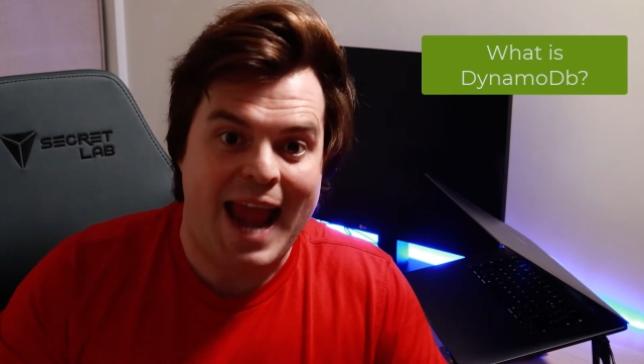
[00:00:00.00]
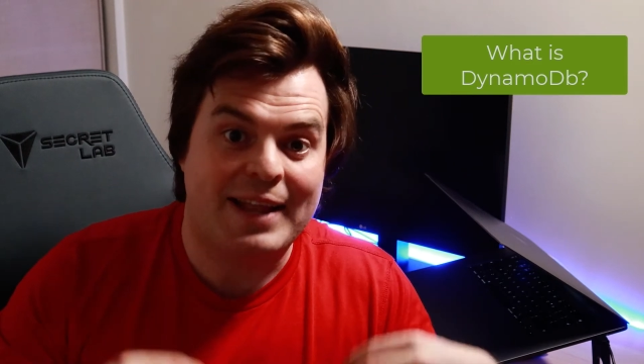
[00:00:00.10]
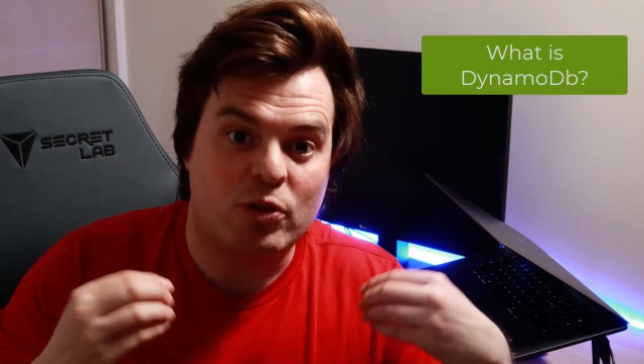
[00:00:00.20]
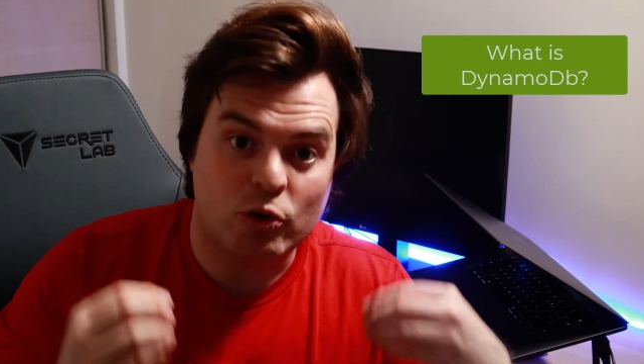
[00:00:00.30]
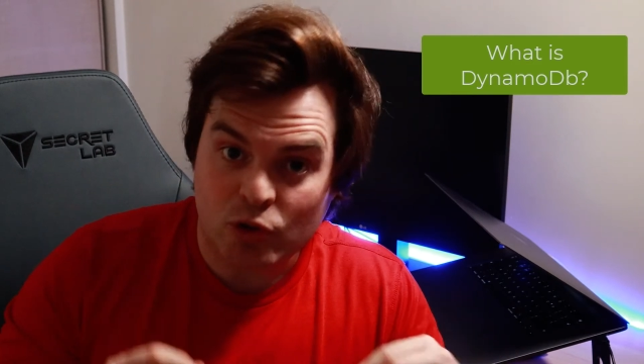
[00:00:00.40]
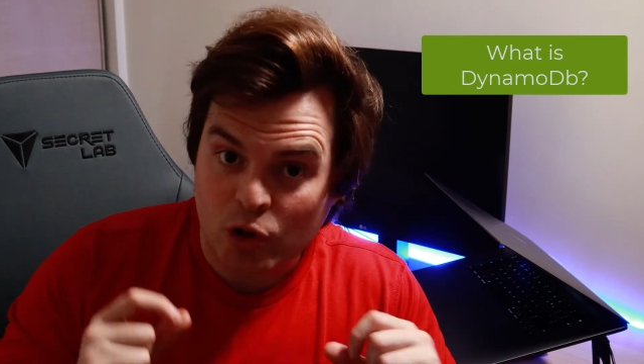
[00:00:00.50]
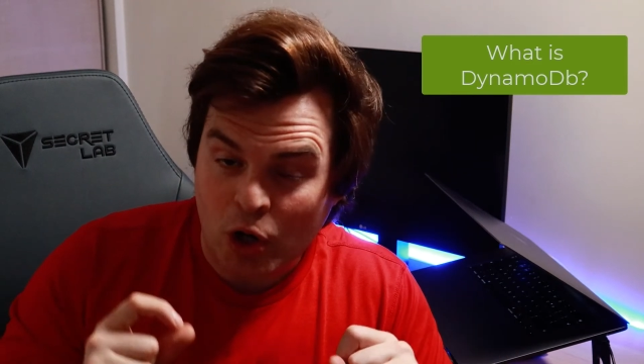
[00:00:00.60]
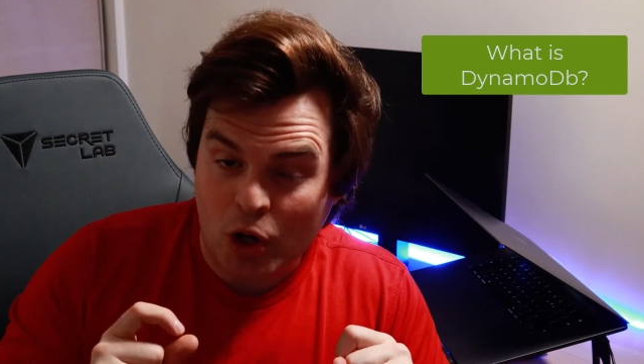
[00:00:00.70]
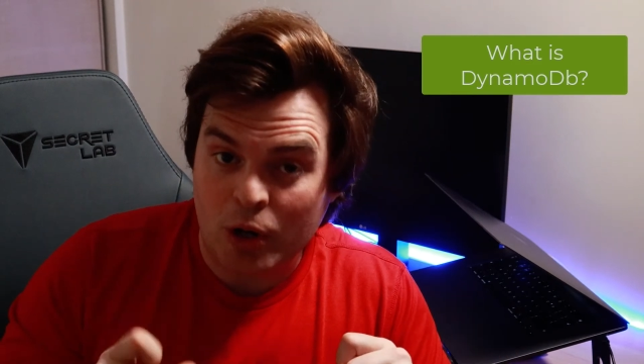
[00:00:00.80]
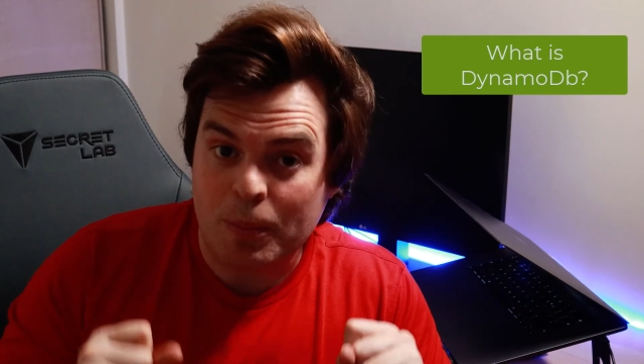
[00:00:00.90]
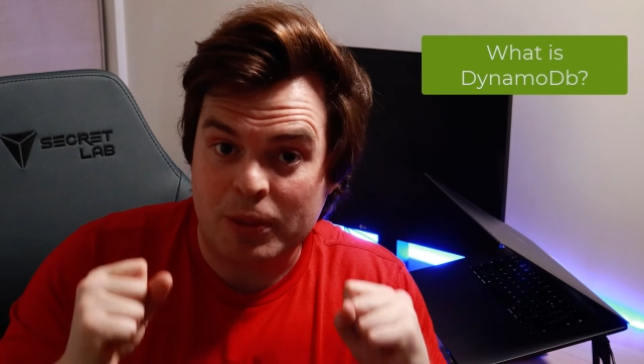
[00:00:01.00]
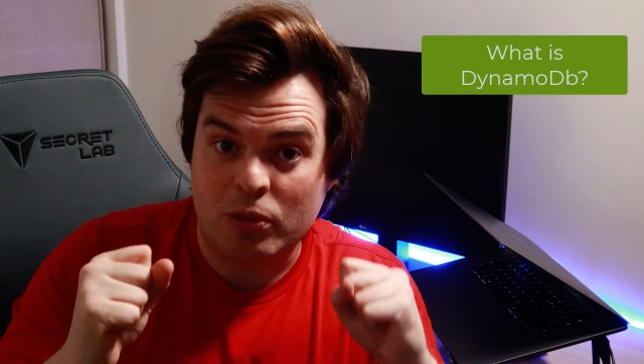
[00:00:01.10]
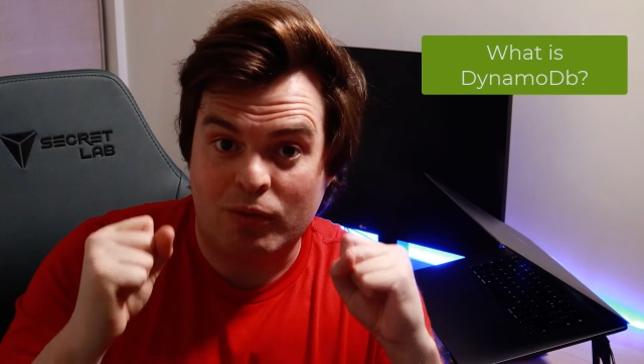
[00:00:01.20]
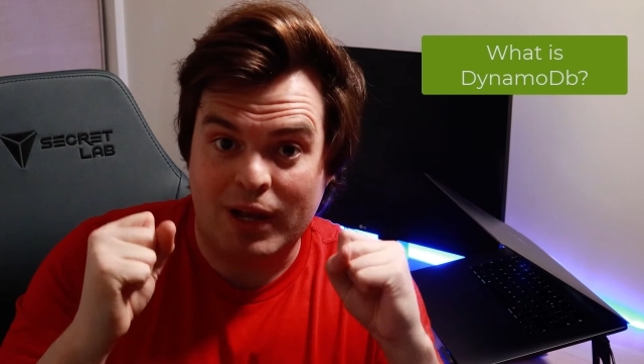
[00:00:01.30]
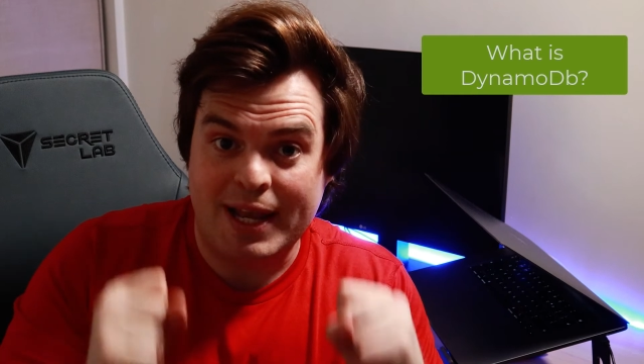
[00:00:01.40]
It doesn't care about
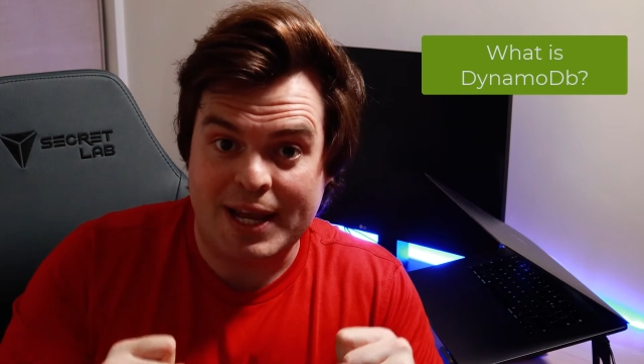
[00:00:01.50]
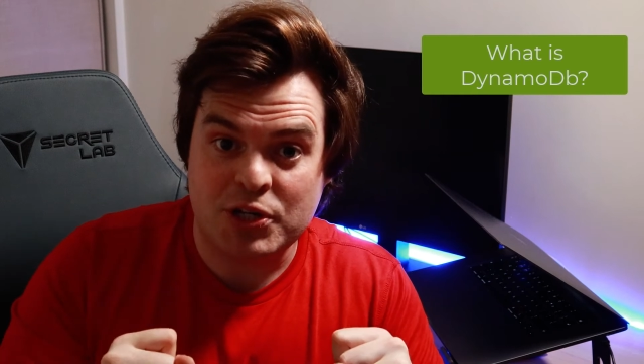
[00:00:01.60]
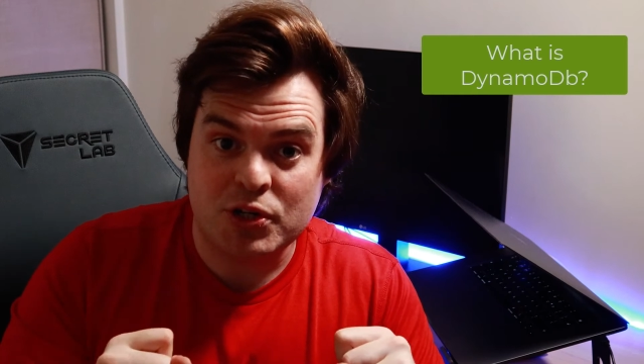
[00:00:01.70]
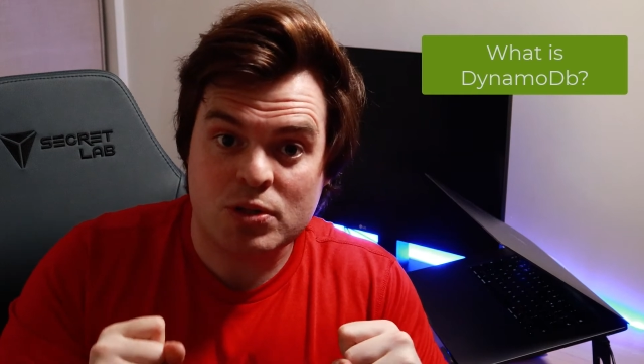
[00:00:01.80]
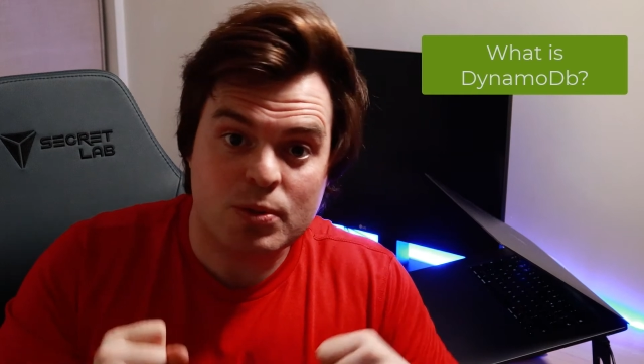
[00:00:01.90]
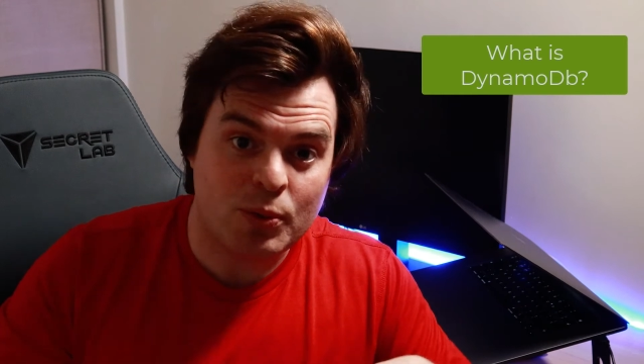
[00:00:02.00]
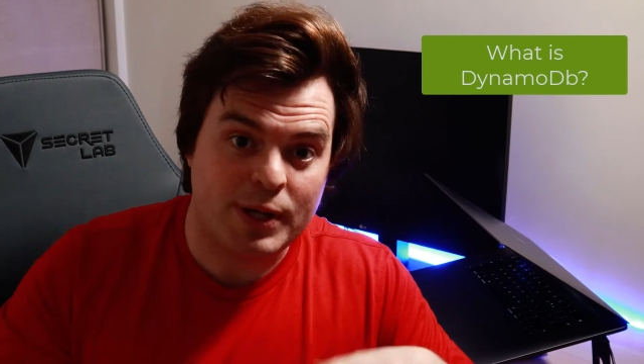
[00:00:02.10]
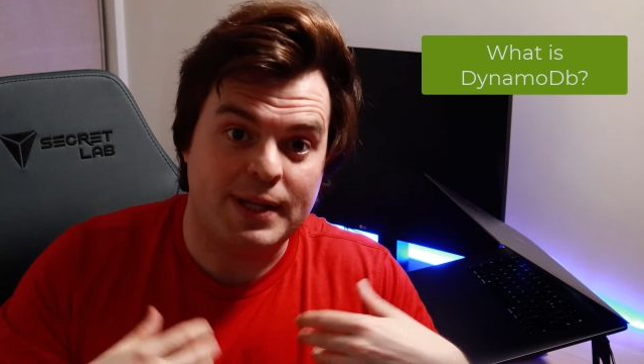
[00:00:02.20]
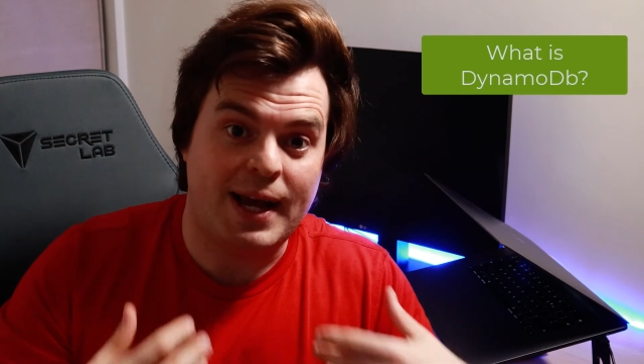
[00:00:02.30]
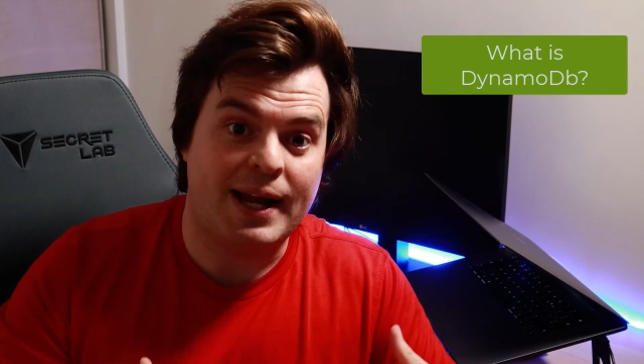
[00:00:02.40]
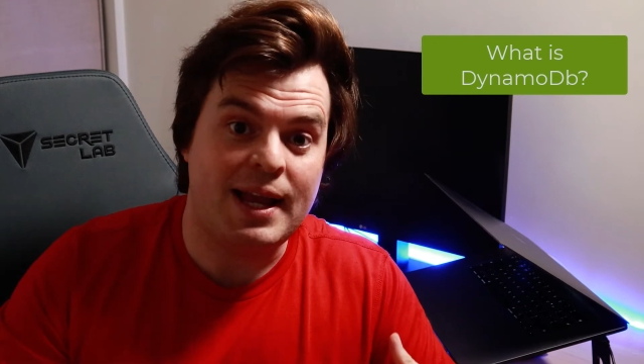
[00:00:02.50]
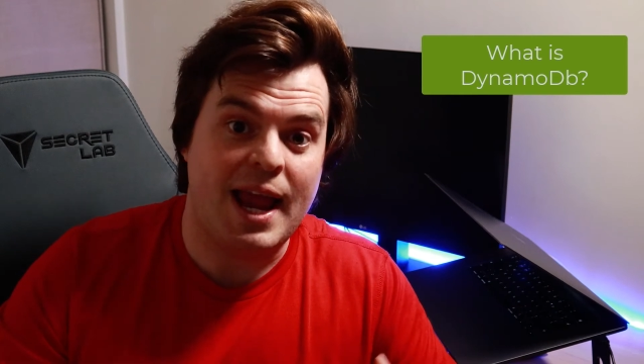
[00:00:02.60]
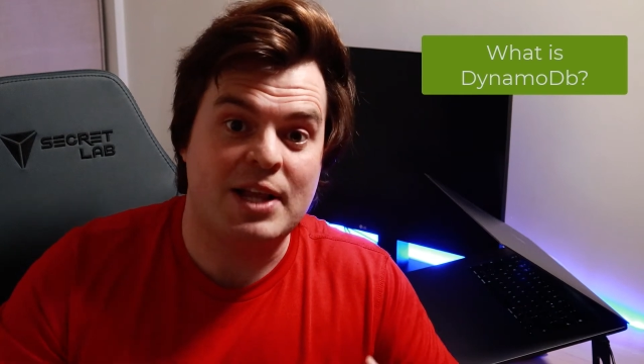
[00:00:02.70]
the relations between data,